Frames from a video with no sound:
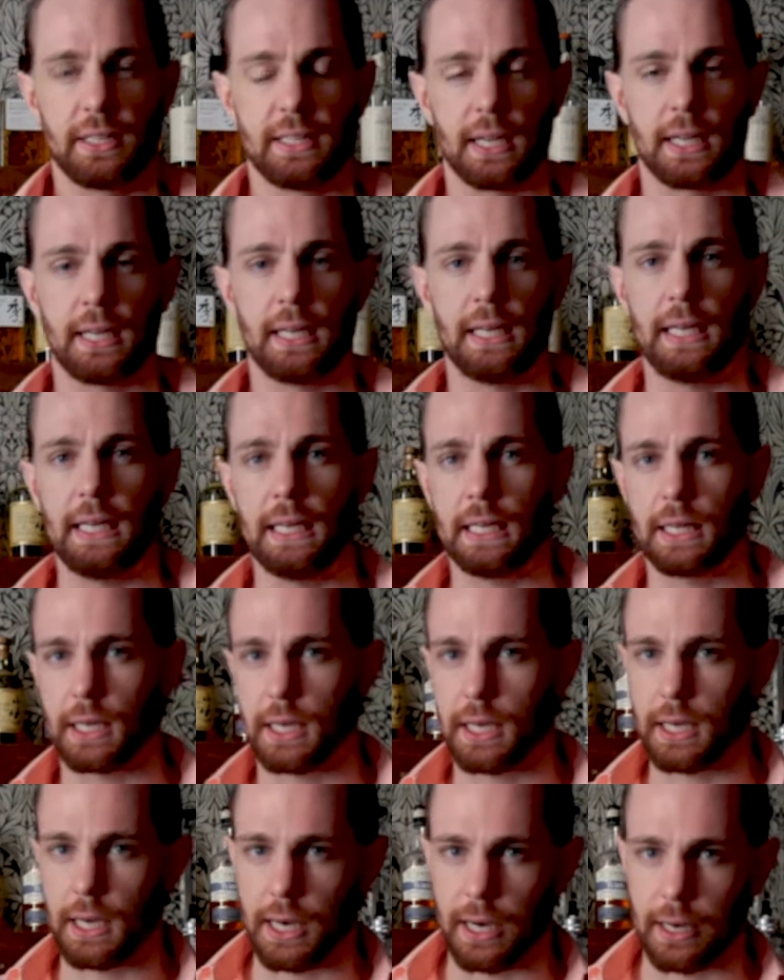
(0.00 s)
tequila
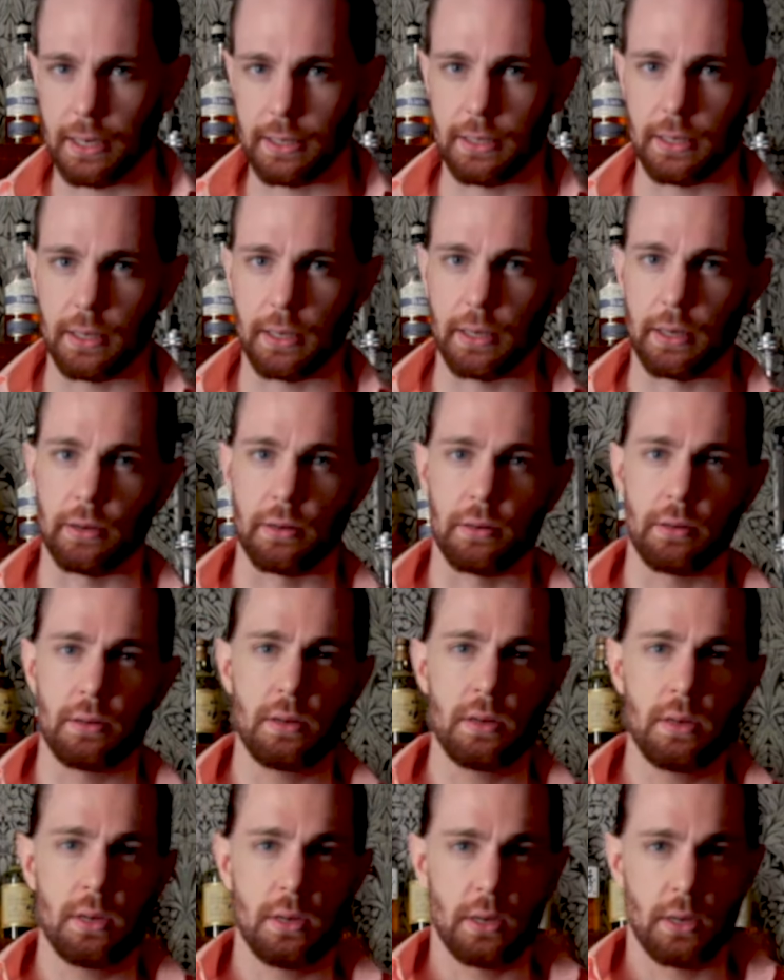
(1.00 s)
cocktail,
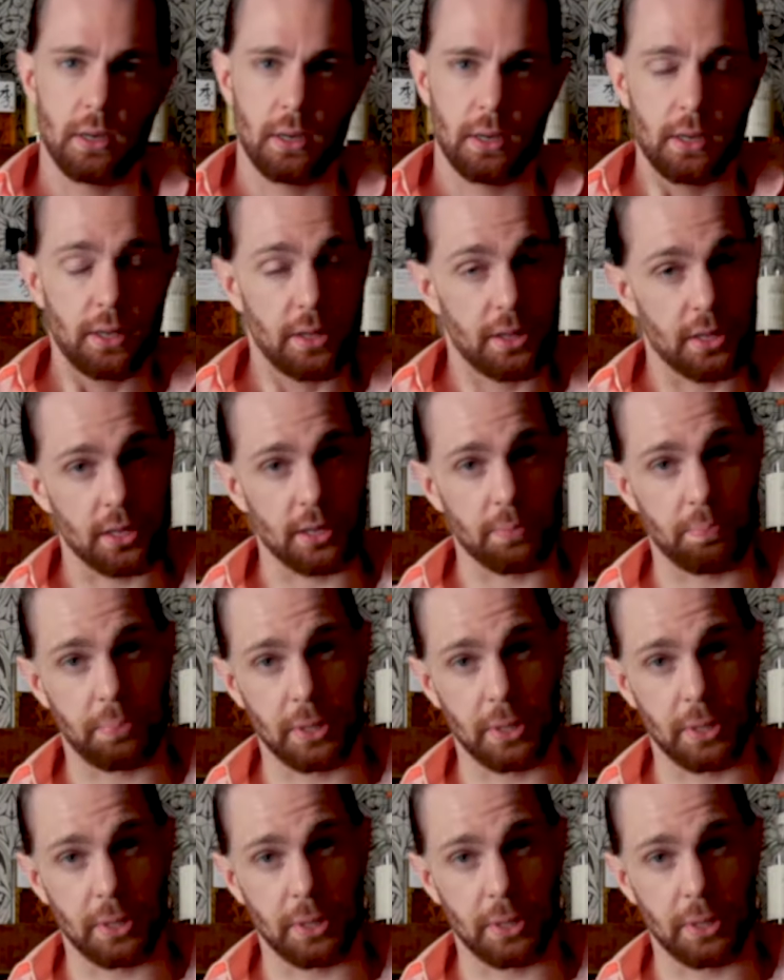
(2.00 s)
the